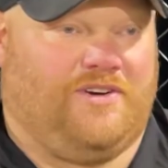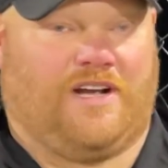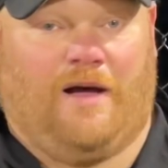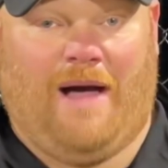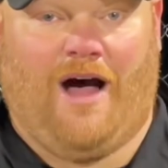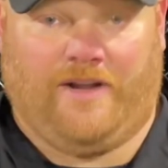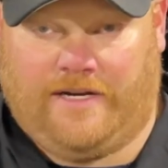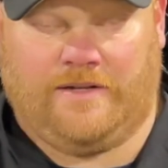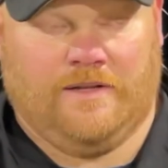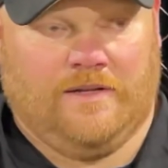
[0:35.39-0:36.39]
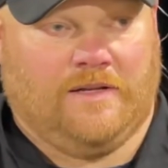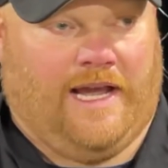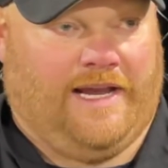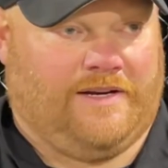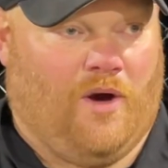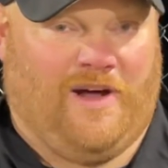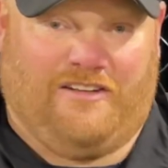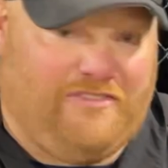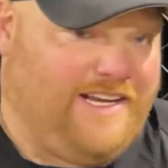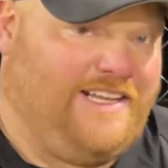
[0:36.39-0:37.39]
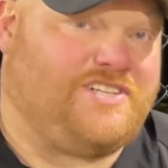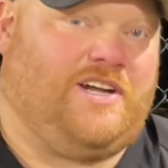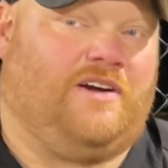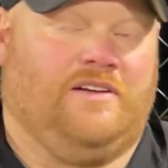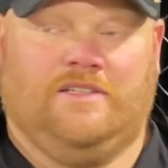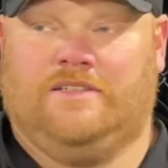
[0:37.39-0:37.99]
to come out and go undefeated this year,